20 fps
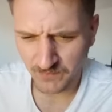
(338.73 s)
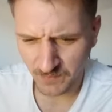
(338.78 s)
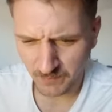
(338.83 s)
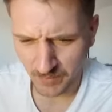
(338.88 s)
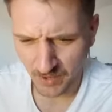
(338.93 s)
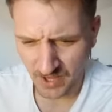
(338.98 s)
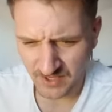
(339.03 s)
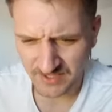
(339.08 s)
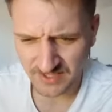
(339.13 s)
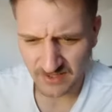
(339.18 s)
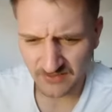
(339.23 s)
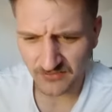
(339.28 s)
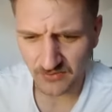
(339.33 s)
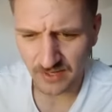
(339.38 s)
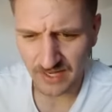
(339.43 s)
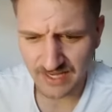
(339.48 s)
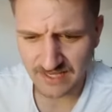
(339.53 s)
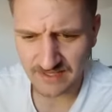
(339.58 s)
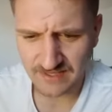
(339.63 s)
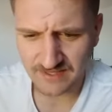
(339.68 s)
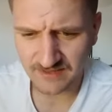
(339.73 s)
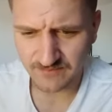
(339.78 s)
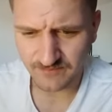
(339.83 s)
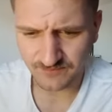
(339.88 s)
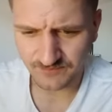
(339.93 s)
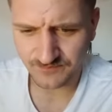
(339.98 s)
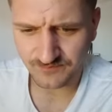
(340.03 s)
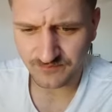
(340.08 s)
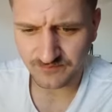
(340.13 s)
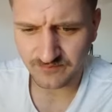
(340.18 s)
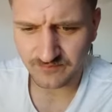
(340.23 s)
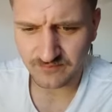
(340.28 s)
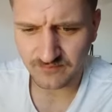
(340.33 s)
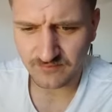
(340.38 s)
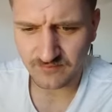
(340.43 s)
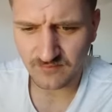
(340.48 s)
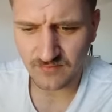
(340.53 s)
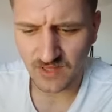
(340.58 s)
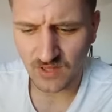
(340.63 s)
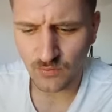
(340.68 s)
positive release,
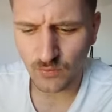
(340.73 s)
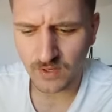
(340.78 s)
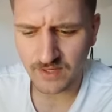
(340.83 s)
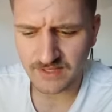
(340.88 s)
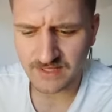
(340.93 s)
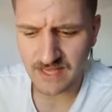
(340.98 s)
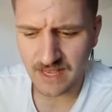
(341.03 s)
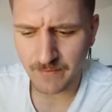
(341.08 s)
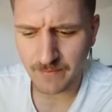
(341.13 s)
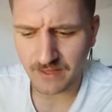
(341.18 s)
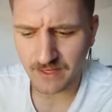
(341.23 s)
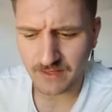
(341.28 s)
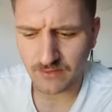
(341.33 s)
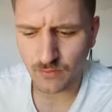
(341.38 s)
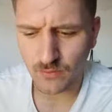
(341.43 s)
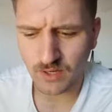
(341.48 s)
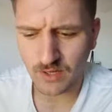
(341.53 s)
what does that mean?